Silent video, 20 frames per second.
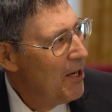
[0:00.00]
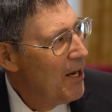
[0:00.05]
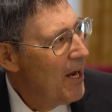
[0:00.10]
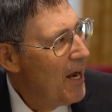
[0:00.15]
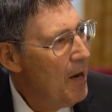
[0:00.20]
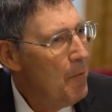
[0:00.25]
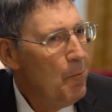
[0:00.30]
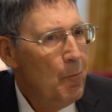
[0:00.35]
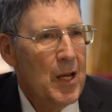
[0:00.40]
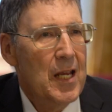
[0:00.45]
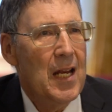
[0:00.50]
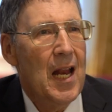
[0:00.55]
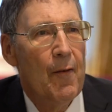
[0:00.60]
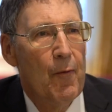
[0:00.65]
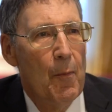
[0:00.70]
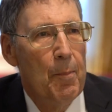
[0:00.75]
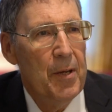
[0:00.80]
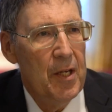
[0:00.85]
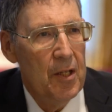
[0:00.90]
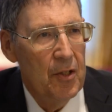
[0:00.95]
and we can have
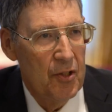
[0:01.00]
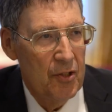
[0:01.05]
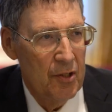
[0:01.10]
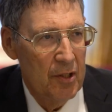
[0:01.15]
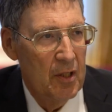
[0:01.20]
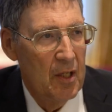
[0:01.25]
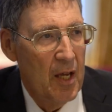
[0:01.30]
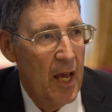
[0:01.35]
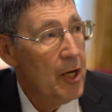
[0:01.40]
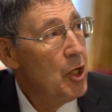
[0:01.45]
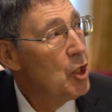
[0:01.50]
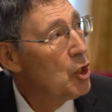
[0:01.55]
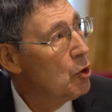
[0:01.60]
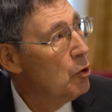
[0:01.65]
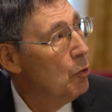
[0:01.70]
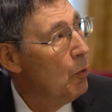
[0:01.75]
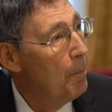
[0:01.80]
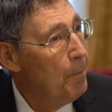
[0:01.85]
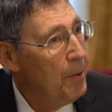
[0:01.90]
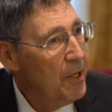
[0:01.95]
a peace. And it should
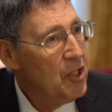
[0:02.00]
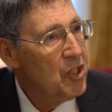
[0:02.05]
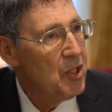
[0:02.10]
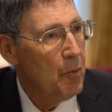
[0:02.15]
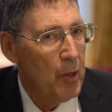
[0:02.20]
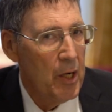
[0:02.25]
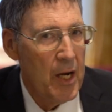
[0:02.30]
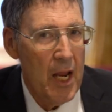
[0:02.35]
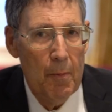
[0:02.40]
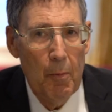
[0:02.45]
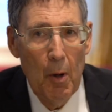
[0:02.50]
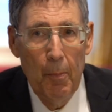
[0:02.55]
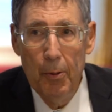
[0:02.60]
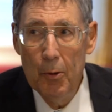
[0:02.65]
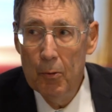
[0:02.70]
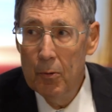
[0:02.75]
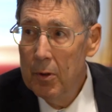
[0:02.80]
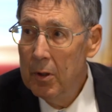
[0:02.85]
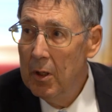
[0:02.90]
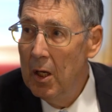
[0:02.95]
at least enable
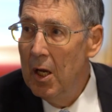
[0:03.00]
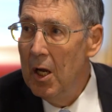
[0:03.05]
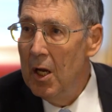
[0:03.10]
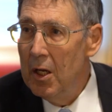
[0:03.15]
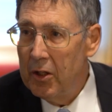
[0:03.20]
Putin